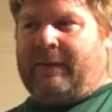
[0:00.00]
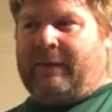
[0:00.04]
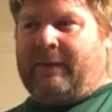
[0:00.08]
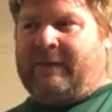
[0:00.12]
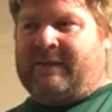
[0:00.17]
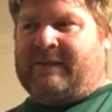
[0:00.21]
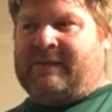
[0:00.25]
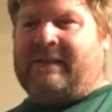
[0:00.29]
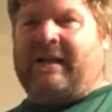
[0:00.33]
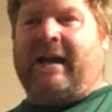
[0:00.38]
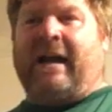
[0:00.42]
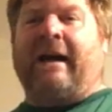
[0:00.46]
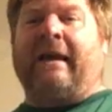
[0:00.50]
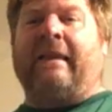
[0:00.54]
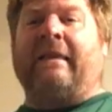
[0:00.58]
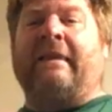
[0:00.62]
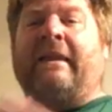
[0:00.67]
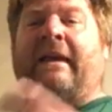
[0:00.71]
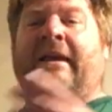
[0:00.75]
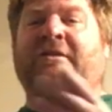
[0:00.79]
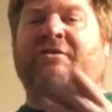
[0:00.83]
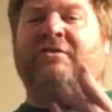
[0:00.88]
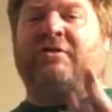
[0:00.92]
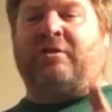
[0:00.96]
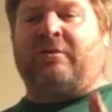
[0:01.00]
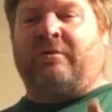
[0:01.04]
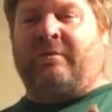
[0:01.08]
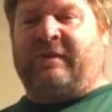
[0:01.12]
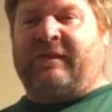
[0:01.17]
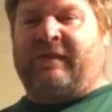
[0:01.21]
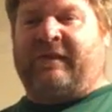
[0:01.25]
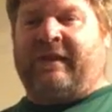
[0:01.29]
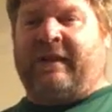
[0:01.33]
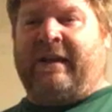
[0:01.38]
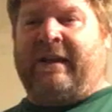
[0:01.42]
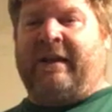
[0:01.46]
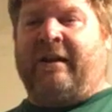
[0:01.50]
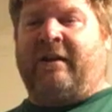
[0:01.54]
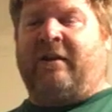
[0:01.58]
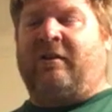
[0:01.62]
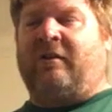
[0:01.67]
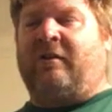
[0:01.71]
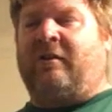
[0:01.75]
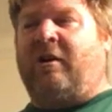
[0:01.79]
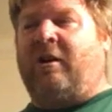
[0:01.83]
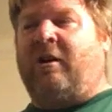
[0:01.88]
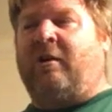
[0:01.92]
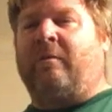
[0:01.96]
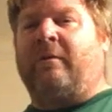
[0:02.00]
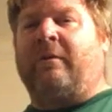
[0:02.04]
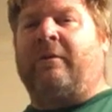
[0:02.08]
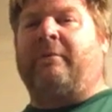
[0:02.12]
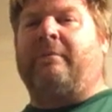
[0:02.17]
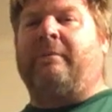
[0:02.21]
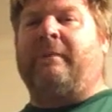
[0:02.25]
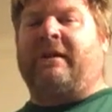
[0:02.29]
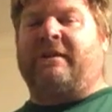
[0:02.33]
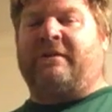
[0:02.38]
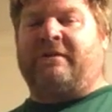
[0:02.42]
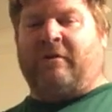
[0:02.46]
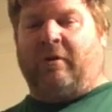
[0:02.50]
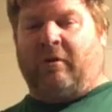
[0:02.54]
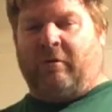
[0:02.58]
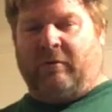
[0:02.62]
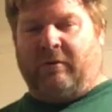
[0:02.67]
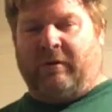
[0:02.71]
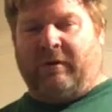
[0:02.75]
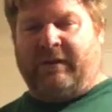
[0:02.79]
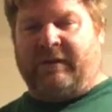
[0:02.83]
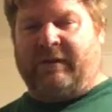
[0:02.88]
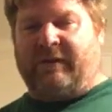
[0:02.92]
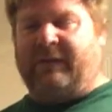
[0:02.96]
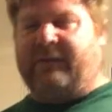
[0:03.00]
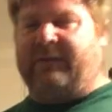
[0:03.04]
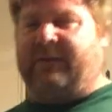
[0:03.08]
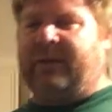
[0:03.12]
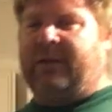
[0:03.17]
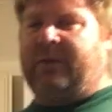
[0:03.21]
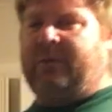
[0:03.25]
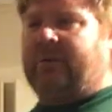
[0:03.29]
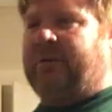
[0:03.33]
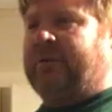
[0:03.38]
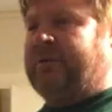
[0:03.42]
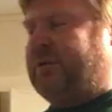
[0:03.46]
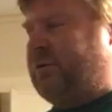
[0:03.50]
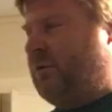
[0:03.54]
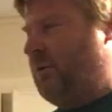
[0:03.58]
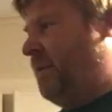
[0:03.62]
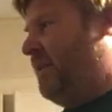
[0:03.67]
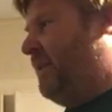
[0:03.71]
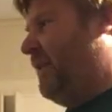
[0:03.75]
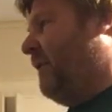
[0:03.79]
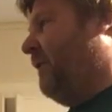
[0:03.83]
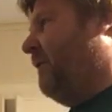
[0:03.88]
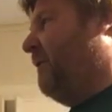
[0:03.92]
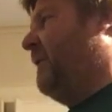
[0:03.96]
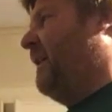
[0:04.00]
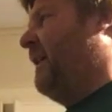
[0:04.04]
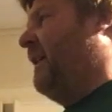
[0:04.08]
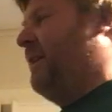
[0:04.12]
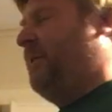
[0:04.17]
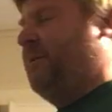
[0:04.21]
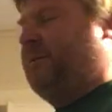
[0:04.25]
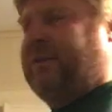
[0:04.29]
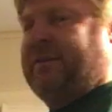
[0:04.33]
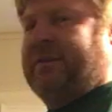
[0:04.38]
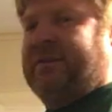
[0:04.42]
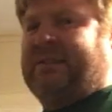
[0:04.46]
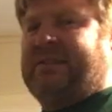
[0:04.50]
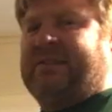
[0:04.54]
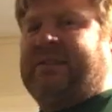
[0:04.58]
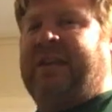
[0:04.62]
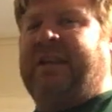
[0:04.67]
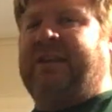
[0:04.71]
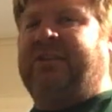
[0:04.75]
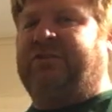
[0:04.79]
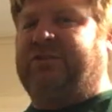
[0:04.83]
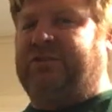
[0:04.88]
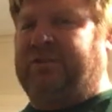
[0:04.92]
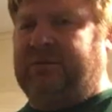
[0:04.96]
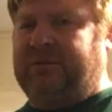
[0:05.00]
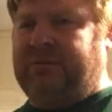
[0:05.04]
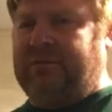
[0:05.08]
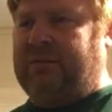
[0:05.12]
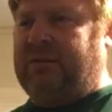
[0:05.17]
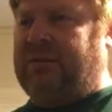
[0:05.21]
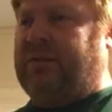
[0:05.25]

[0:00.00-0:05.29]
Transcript: Scott Ledger was there along with Mick Dolan, and they were doing their thing for the station.